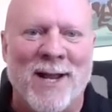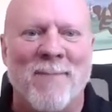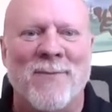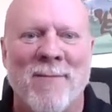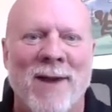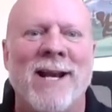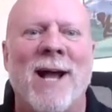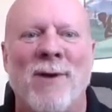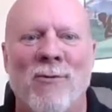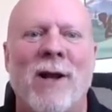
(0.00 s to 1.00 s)
They may
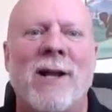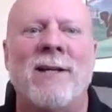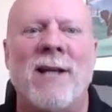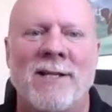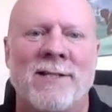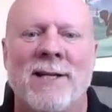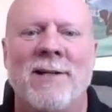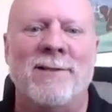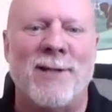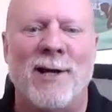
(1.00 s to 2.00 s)
not be
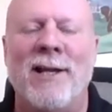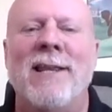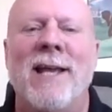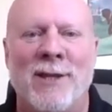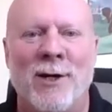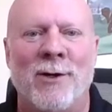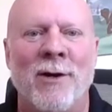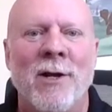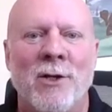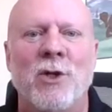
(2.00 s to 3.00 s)
recognizing subtly that
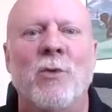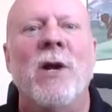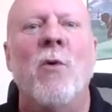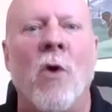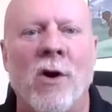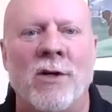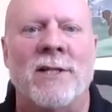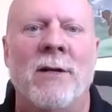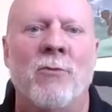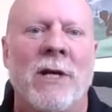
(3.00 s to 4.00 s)
they're doing
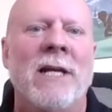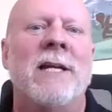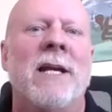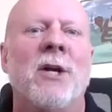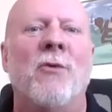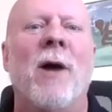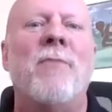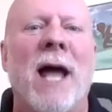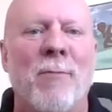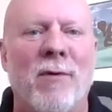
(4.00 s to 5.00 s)
worse, and we need to
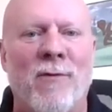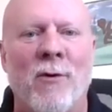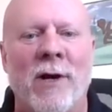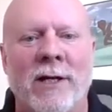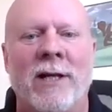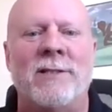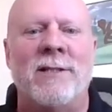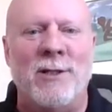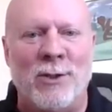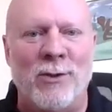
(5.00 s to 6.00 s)
interrupt that before it gets
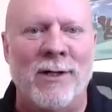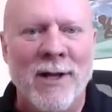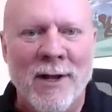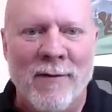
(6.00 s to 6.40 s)
into a